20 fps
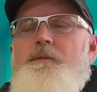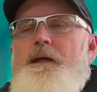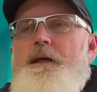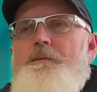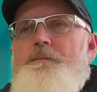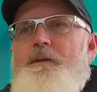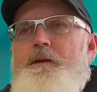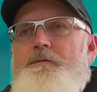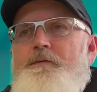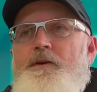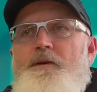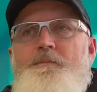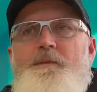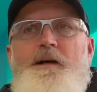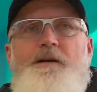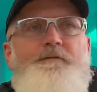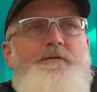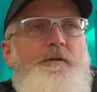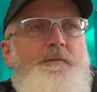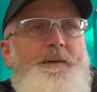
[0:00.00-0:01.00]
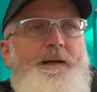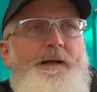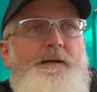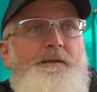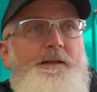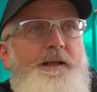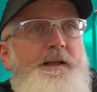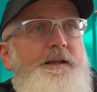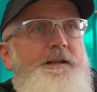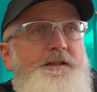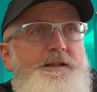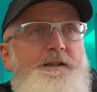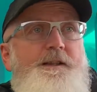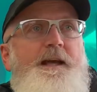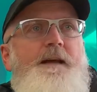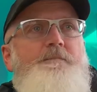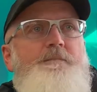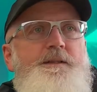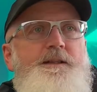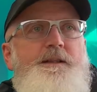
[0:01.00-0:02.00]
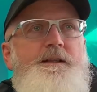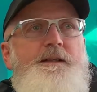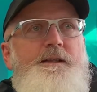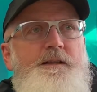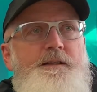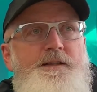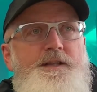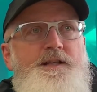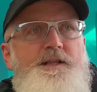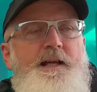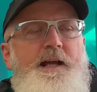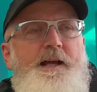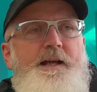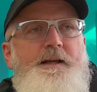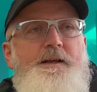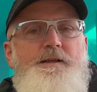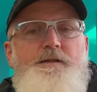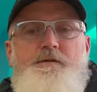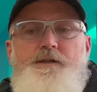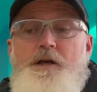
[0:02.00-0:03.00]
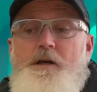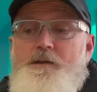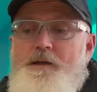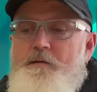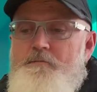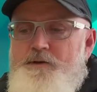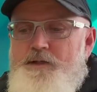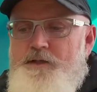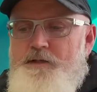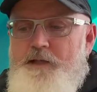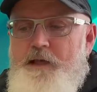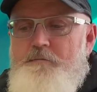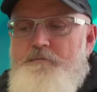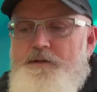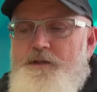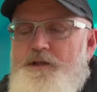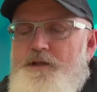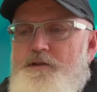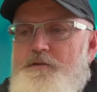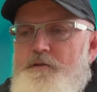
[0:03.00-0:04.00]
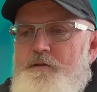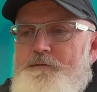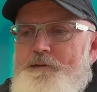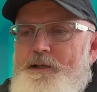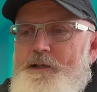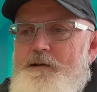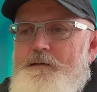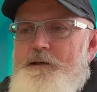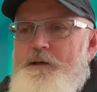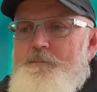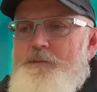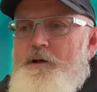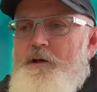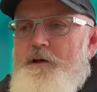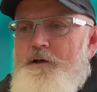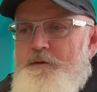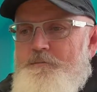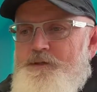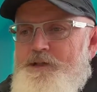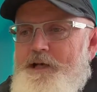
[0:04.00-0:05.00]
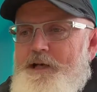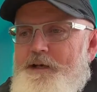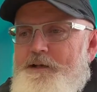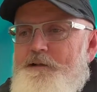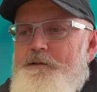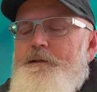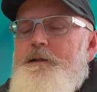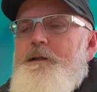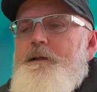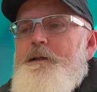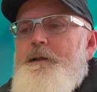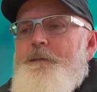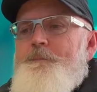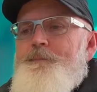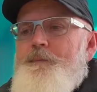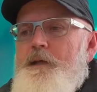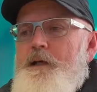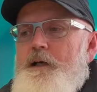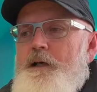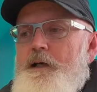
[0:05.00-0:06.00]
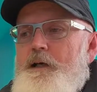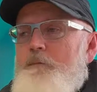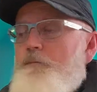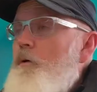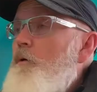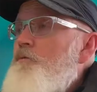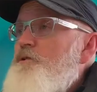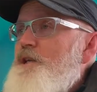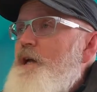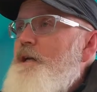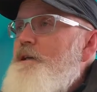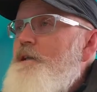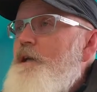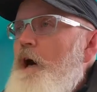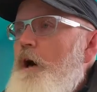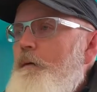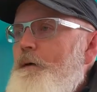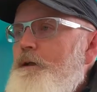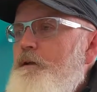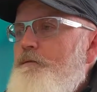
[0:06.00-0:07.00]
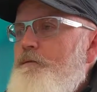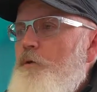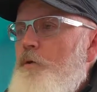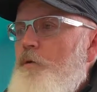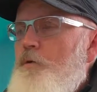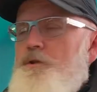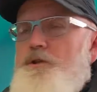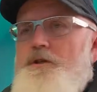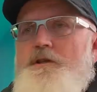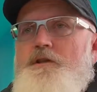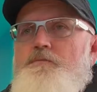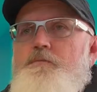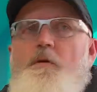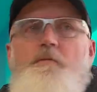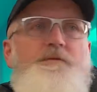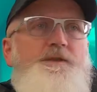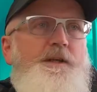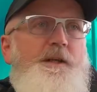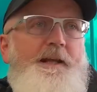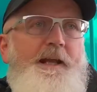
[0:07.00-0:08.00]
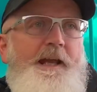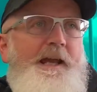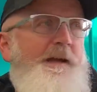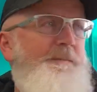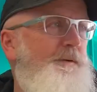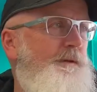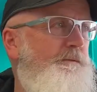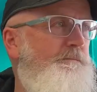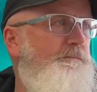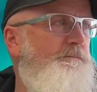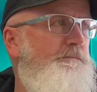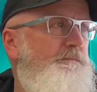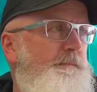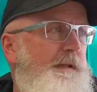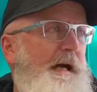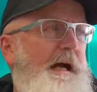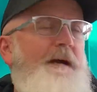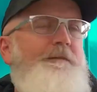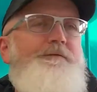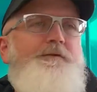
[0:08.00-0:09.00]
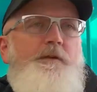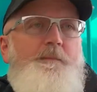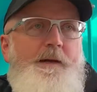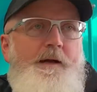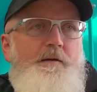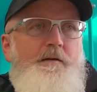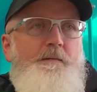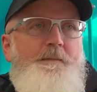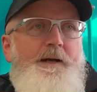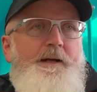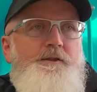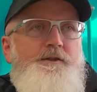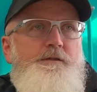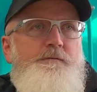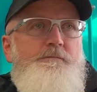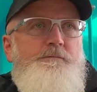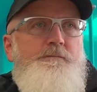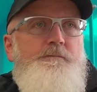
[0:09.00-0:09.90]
they're very mindful about getting it to that particular stage. So that was sort of a program target. What was unknown, of course, is what was going to happen after amalgamation,